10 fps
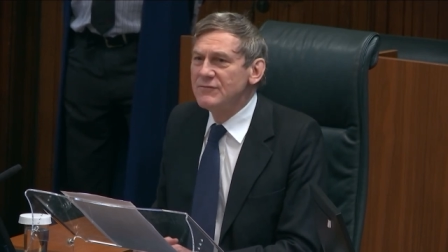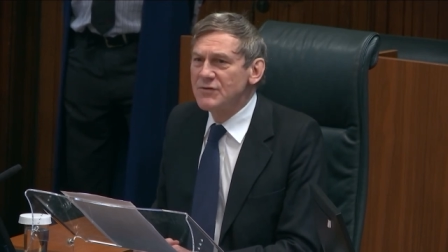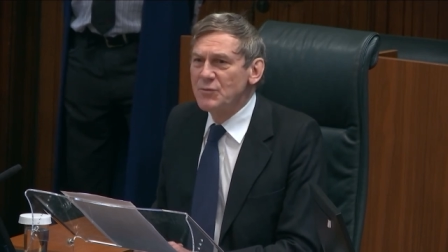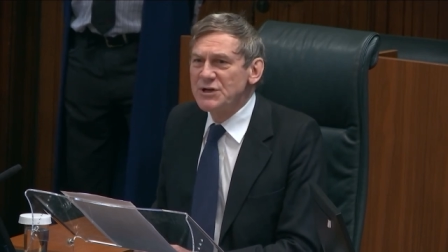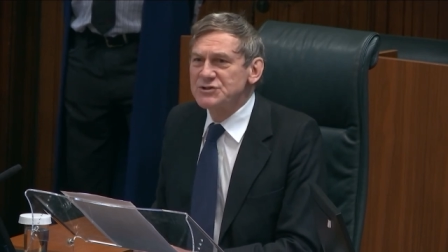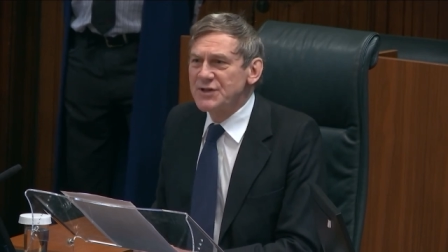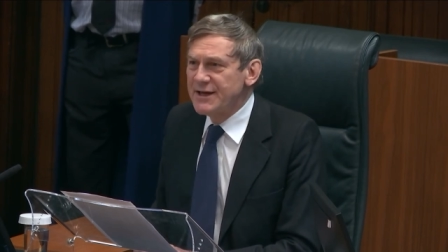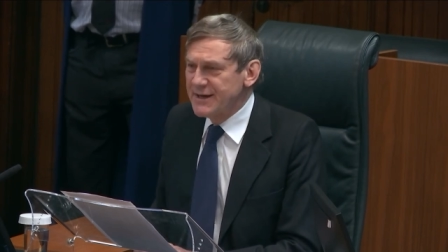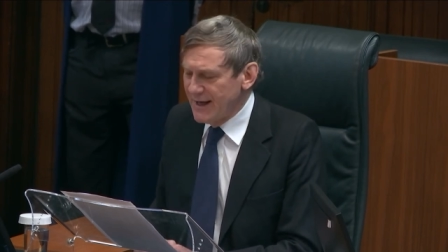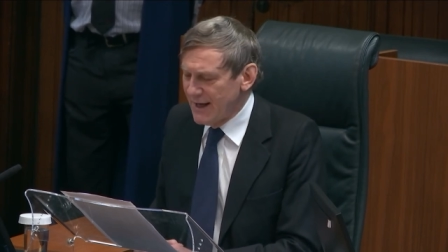from which
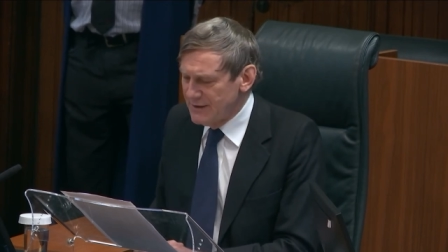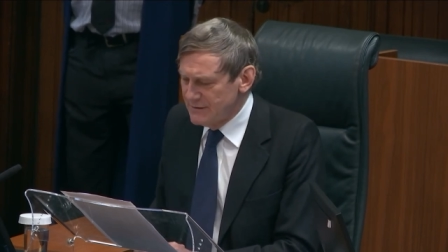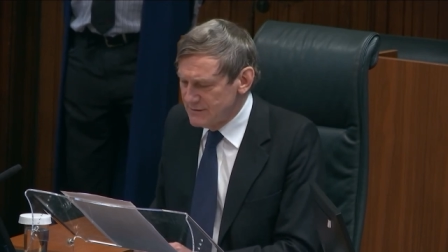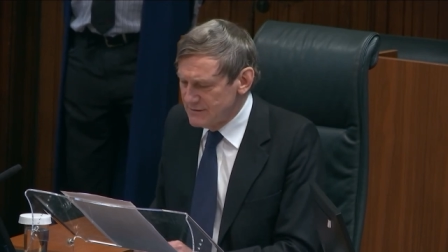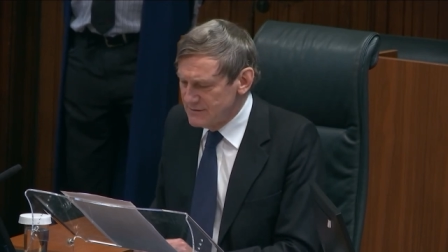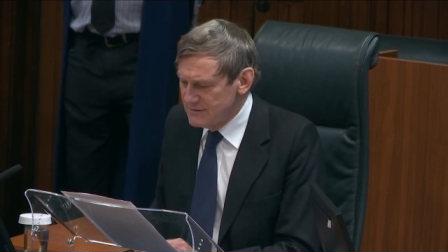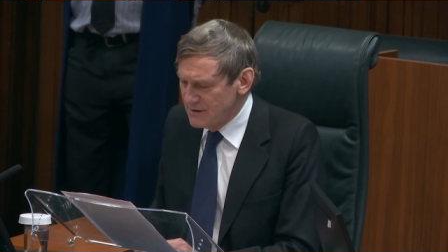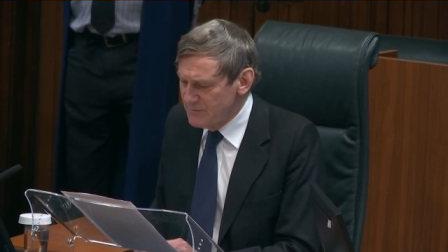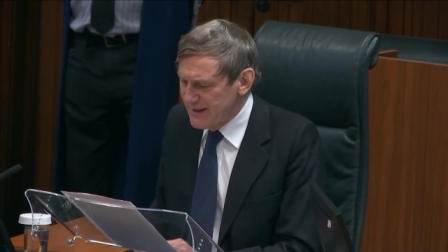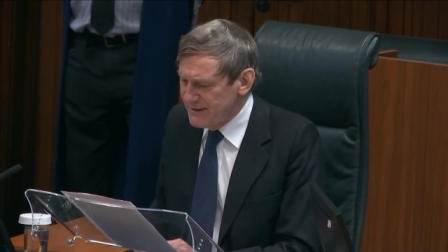they can,
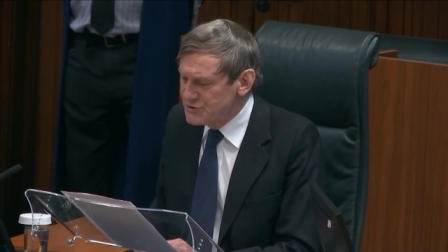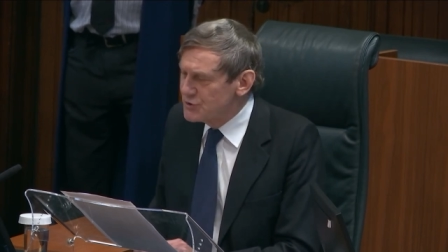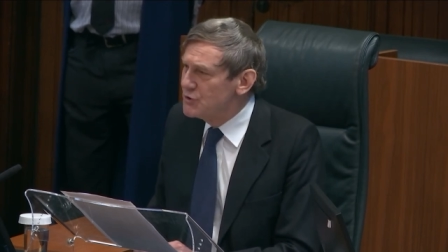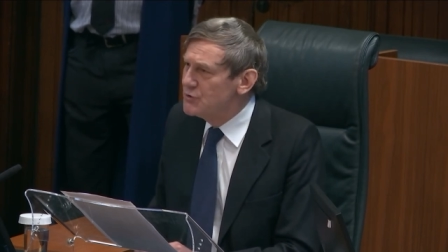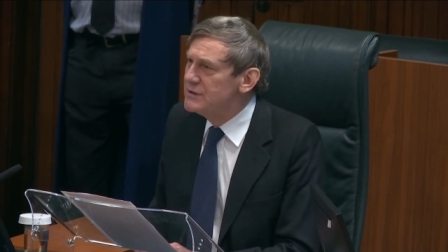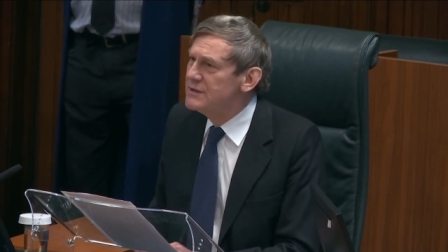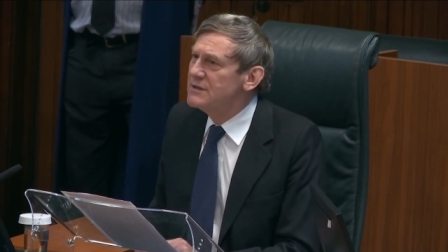and many do,